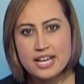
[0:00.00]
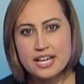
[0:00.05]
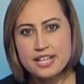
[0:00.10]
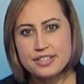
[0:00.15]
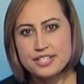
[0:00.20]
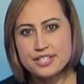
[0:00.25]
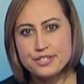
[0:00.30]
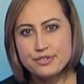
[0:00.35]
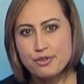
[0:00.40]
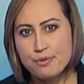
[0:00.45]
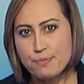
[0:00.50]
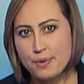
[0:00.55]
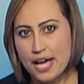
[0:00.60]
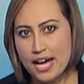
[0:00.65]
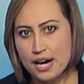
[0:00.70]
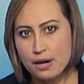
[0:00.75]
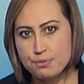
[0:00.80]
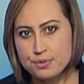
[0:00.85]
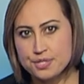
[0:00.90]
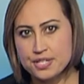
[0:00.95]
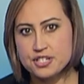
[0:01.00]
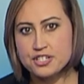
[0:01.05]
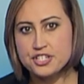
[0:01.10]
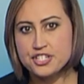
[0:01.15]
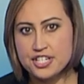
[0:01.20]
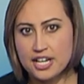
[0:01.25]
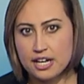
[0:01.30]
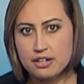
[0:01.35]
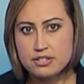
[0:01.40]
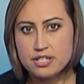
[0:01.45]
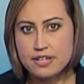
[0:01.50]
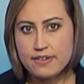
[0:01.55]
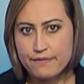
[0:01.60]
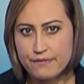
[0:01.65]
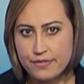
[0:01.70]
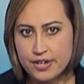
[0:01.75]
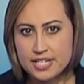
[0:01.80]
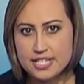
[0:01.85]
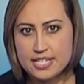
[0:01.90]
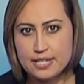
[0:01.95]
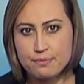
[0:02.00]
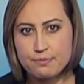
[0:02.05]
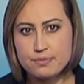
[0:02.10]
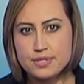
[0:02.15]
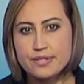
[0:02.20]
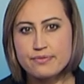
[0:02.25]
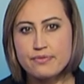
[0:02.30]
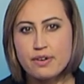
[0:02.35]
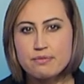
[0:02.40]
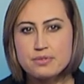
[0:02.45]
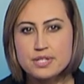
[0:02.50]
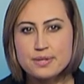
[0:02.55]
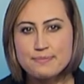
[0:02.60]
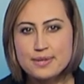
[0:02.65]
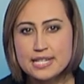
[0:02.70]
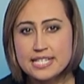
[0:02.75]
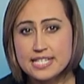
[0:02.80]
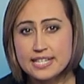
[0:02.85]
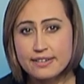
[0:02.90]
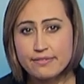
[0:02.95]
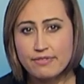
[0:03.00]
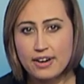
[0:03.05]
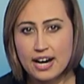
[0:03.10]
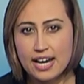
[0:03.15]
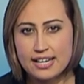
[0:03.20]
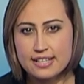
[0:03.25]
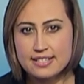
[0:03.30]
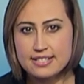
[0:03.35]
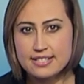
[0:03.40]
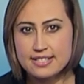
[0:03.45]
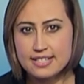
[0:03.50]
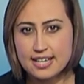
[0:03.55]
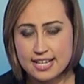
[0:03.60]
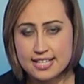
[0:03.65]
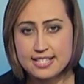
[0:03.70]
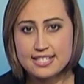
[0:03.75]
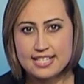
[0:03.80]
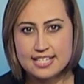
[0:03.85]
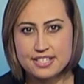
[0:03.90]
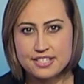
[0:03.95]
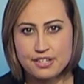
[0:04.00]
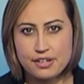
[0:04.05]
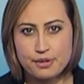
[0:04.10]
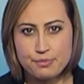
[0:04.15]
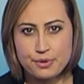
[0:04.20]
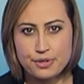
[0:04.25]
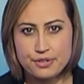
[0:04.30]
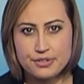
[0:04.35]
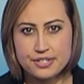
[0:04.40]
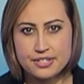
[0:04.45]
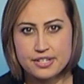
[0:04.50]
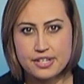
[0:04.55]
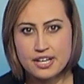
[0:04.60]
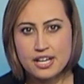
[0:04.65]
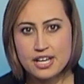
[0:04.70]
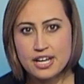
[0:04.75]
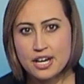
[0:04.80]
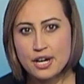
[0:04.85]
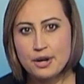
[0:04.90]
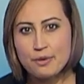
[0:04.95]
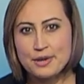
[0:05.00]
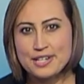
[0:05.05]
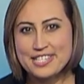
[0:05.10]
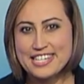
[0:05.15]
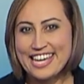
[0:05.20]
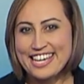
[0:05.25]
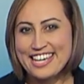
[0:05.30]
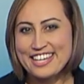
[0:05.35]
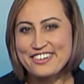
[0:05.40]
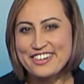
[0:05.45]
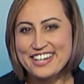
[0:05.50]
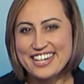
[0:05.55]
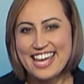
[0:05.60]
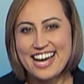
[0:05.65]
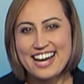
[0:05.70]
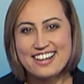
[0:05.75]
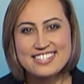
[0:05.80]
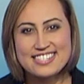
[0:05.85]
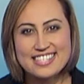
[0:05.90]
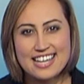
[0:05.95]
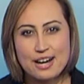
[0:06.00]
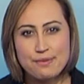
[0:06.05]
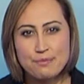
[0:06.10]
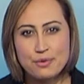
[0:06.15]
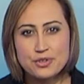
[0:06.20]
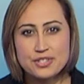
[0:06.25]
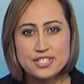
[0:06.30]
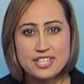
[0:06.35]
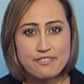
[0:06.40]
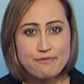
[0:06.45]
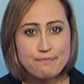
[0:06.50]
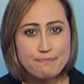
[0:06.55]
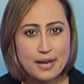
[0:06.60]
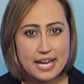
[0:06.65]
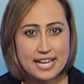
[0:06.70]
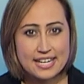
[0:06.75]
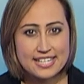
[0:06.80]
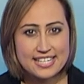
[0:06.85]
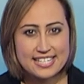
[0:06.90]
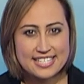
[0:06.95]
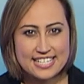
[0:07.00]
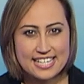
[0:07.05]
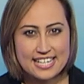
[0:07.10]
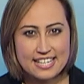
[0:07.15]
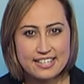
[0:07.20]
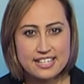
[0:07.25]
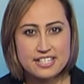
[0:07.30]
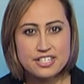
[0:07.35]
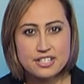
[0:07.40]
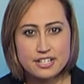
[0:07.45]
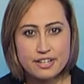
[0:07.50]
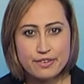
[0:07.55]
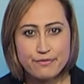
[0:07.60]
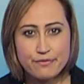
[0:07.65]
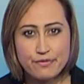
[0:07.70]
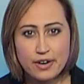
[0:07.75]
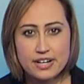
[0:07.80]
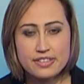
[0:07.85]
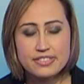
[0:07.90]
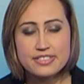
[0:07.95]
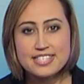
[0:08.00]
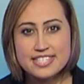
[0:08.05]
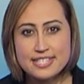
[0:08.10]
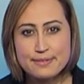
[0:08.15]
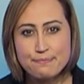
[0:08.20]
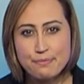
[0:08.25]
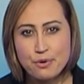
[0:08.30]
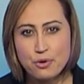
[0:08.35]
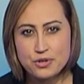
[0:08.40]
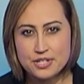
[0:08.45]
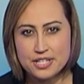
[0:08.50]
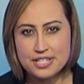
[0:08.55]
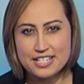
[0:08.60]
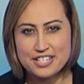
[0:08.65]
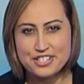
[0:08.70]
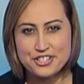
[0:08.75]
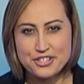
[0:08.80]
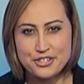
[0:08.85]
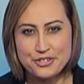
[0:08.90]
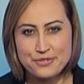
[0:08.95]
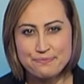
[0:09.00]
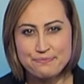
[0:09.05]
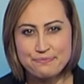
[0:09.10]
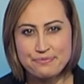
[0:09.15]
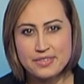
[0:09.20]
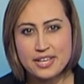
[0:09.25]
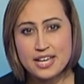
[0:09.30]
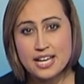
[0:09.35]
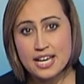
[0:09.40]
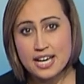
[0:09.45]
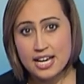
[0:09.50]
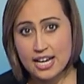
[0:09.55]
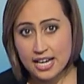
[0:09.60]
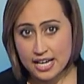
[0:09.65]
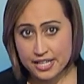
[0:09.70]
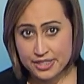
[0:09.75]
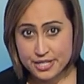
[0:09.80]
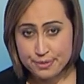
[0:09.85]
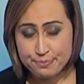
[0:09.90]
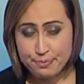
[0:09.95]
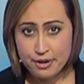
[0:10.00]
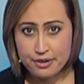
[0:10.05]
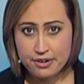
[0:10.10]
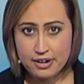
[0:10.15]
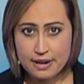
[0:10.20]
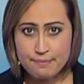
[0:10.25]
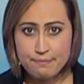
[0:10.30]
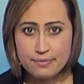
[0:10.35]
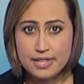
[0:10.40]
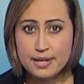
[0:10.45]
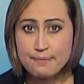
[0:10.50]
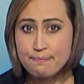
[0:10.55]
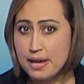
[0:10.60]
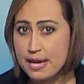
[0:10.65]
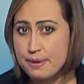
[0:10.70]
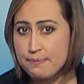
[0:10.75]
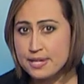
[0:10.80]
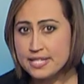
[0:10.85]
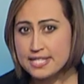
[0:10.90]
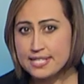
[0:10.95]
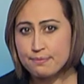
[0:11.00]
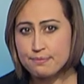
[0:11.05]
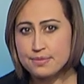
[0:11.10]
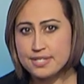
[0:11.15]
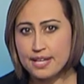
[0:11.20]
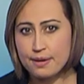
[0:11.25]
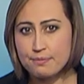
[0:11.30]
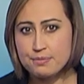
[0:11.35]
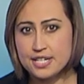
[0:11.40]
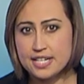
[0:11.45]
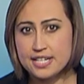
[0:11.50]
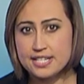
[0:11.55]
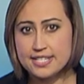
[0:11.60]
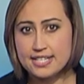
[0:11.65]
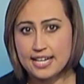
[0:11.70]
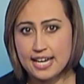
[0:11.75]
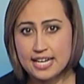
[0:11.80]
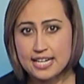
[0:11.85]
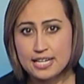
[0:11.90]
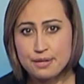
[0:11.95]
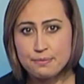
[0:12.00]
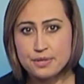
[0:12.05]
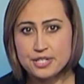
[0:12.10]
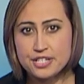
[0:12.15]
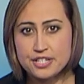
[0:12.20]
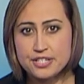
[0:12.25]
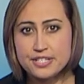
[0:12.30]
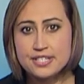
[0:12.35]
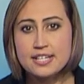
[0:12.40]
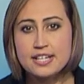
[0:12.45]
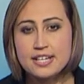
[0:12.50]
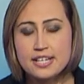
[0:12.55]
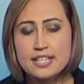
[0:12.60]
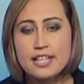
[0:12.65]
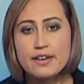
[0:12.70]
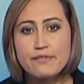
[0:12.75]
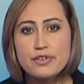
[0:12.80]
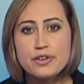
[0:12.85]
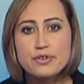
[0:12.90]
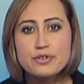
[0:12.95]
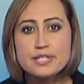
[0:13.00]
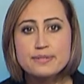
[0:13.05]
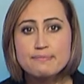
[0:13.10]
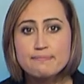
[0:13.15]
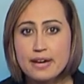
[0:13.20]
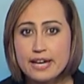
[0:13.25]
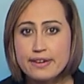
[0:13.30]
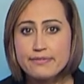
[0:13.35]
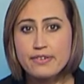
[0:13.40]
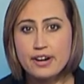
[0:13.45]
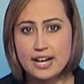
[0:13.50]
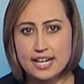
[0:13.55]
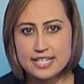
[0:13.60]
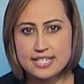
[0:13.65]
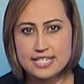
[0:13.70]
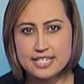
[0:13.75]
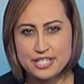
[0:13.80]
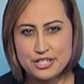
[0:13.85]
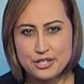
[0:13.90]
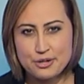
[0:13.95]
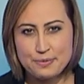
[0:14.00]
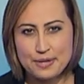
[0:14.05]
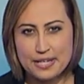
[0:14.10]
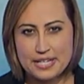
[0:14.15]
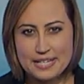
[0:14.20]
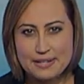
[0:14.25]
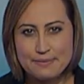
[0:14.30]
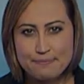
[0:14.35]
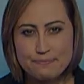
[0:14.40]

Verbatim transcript: This group helps shelter victims from domestic violence and sexual abuse. We take a look at how Samoans have bandied together to confront this important issue. In this program, there may be some subjects and images that viewers may find disturbing.